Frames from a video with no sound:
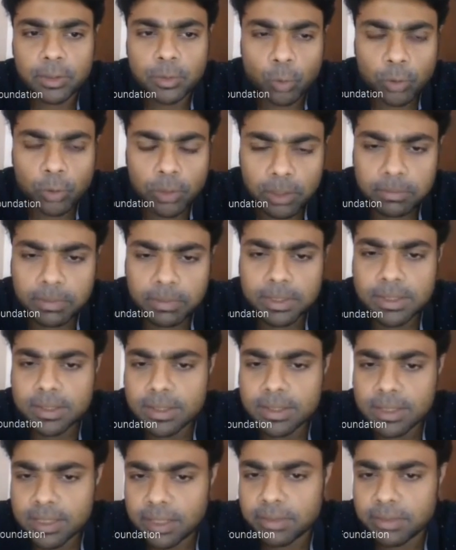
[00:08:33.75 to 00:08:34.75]
and the total
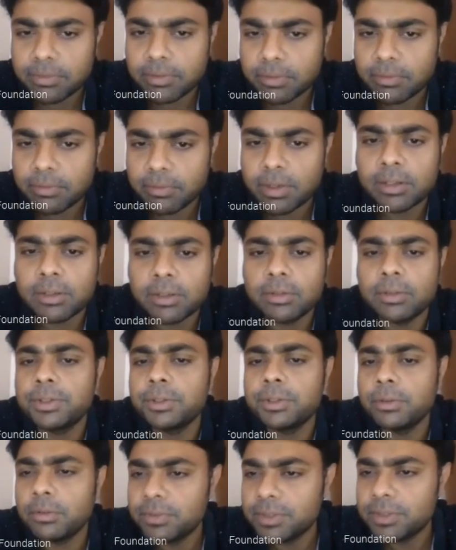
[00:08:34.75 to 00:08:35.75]
bids received were
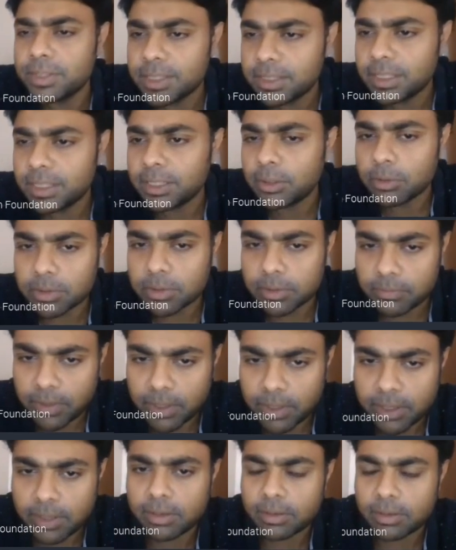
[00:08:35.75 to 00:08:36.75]
to the tune of
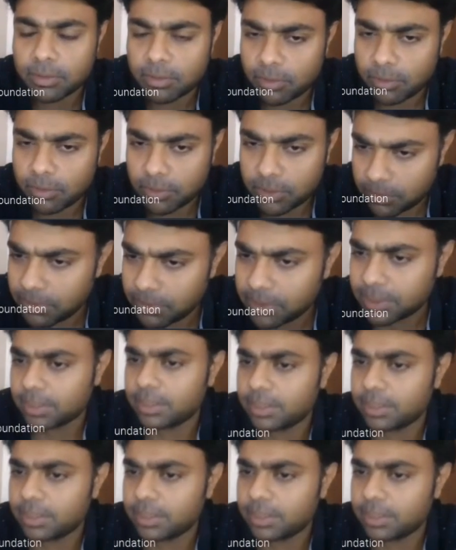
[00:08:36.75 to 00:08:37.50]
60,500 crores,